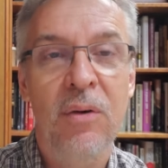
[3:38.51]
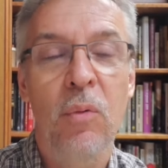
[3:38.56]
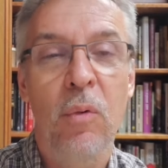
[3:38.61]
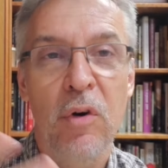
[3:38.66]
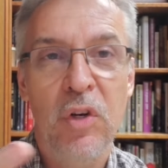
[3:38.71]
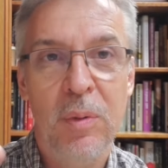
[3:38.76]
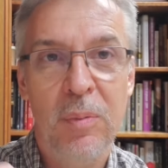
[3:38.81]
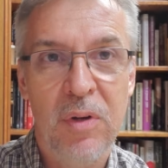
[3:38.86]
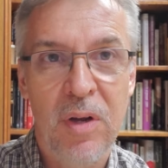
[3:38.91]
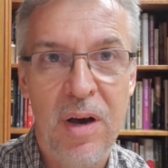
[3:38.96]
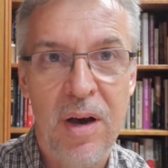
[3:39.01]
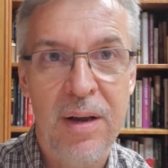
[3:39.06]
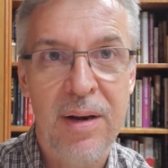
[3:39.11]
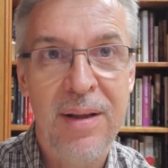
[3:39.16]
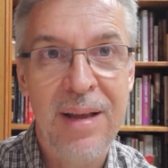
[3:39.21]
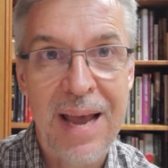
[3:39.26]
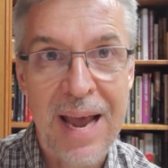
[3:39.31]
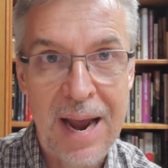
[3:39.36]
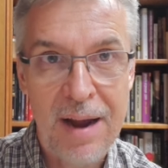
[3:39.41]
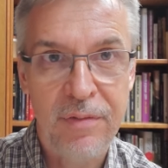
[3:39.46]
worship God
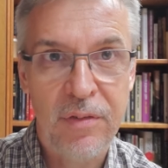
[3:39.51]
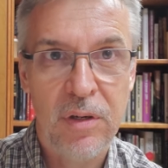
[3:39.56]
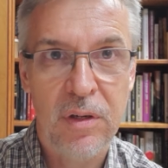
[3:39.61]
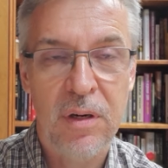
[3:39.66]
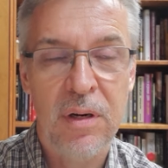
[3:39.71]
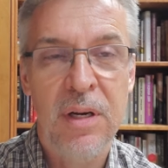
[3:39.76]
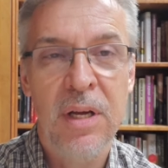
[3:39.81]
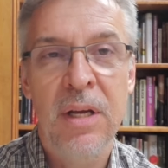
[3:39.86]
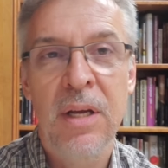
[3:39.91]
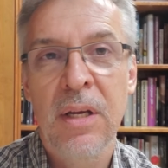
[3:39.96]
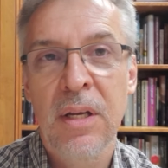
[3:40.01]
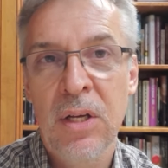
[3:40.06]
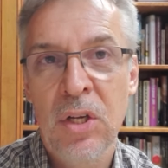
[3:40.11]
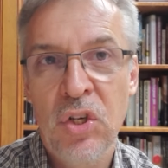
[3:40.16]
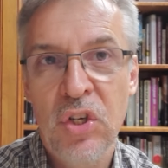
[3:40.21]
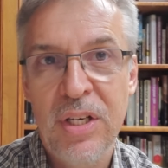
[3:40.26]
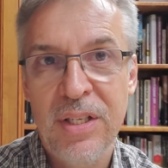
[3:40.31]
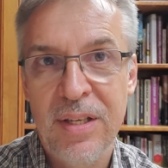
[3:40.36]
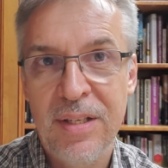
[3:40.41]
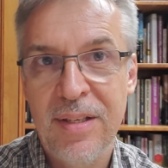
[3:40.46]
after
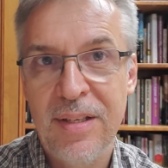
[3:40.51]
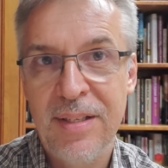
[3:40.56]
Jesus